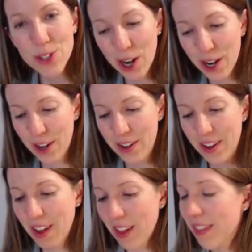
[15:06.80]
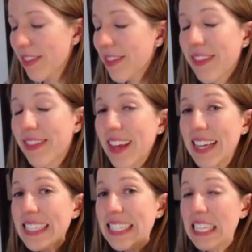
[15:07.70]
start?
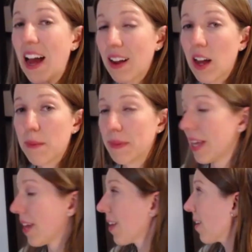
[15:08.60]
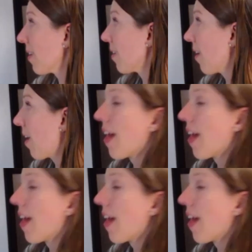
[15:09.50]
It's not complicated.